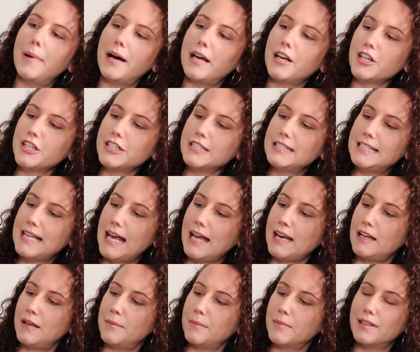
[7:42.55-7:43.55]
butter
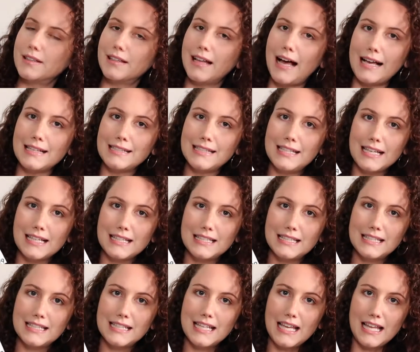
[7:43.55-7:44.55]
denim classic
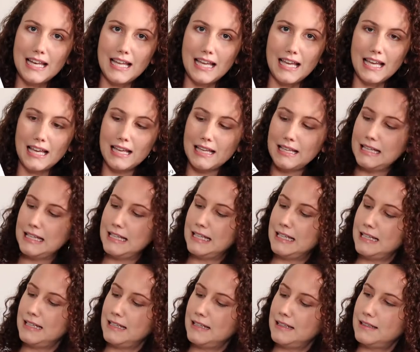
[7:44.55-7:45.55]
skinny,
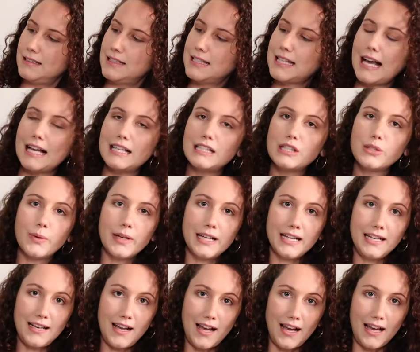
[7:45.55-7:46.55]
size
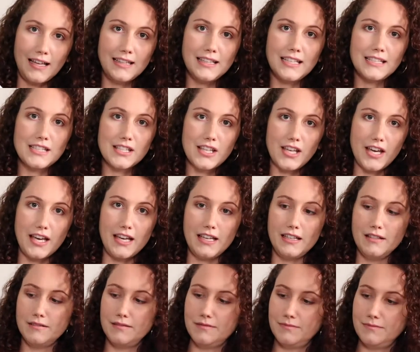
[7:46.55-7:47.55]
29, that's
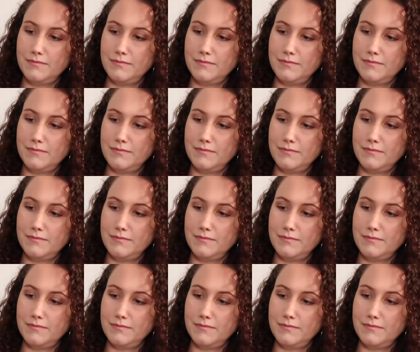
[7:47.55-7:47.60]
good.